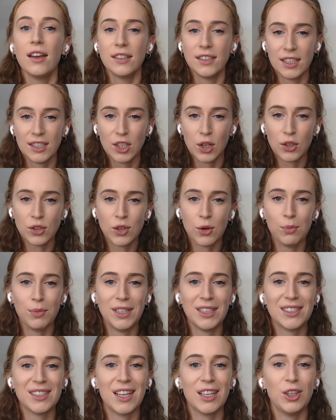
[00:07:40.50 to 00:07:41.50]
This also
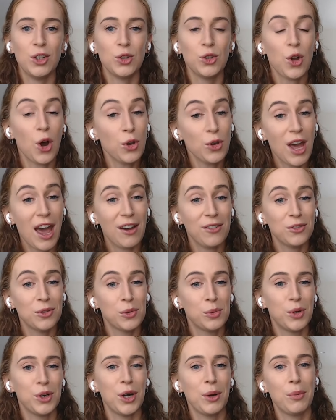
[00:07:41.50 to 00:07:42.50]
means that you don't have to
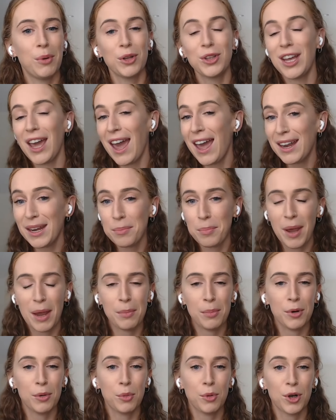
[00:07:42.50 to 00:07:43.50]
worry about any
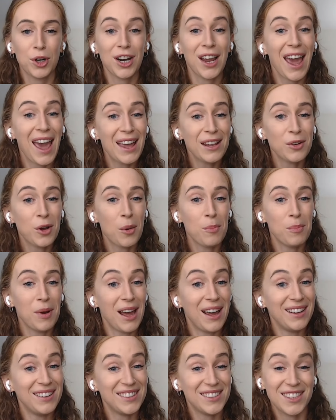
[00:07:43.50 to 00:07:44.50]
paperwork and
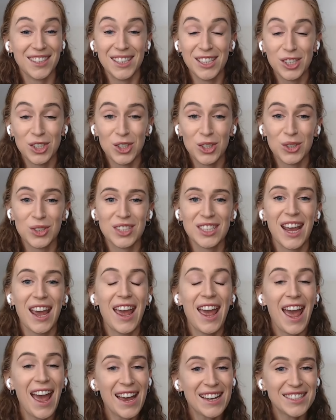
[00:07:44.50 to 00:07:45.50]
compliance issues,
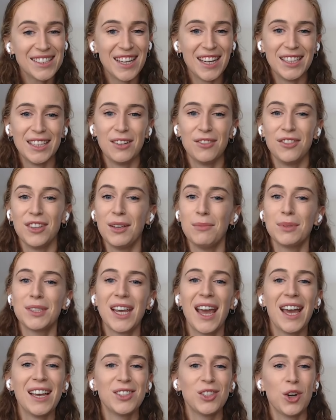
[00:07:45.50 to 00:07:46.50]
as Native Teams
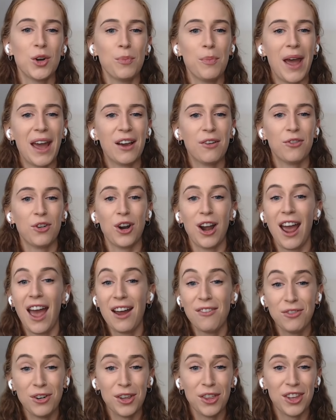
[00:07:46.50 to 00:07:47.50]
has your back for
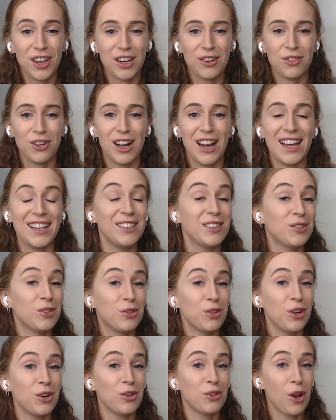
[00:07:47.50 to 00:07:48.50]
everything related
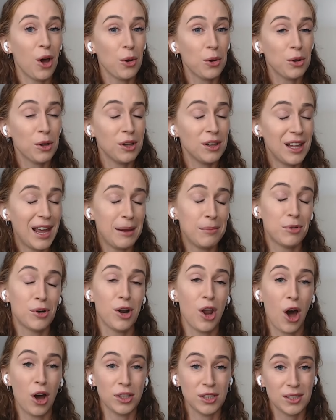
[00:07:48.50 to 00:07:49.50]
to your local labor
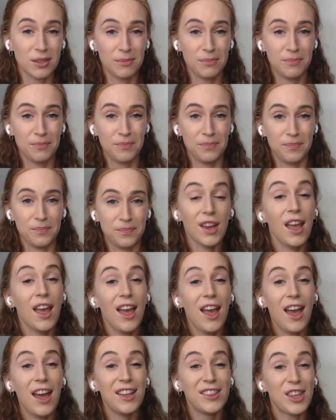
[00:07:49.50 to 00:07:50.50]
laws.
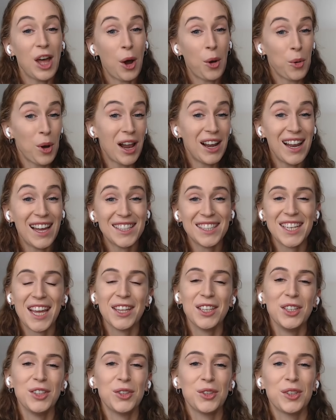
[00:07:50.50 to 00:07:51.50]
Now, let's
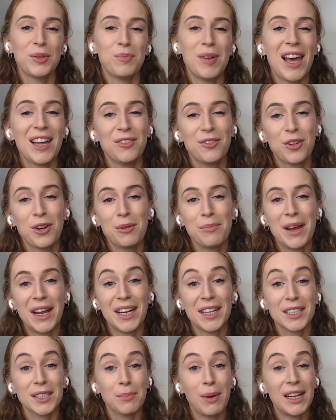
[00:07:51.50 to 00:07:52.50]
get into the platform
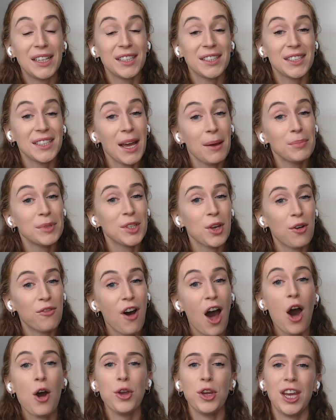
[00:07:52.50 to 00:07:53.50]
and explain the steps of
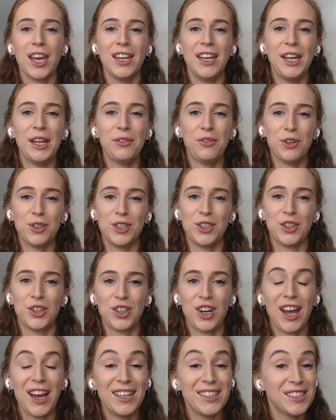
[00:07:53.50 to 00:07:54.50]
how you can invoice your
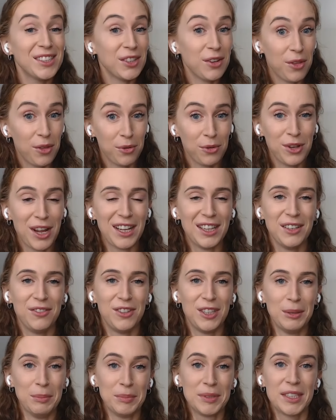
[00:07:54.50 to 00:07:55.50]
clients through Native
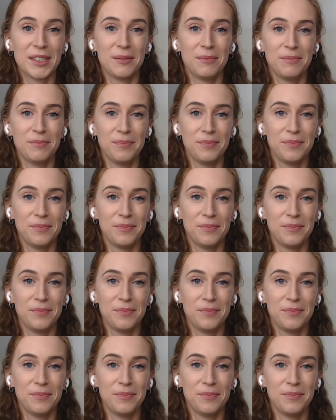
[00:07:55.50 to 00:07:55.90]
Teams.